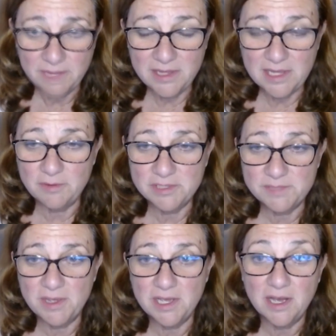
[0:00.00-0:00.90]
And that was
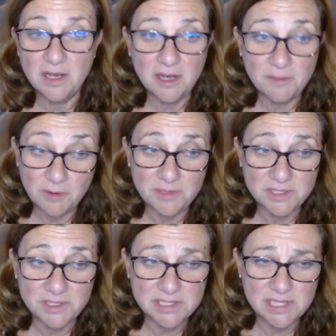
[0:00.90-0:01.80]
my aha
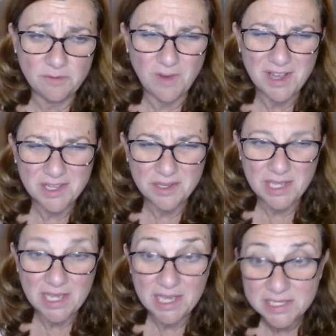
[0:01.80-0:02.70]
moment to say, why
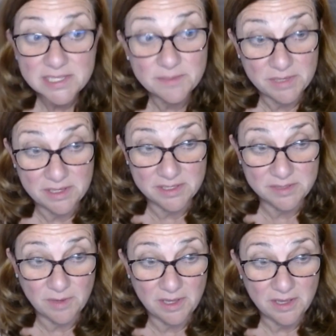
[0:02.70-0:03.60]
can't it be this
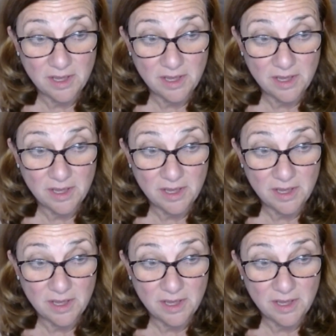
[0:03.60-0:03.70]
way?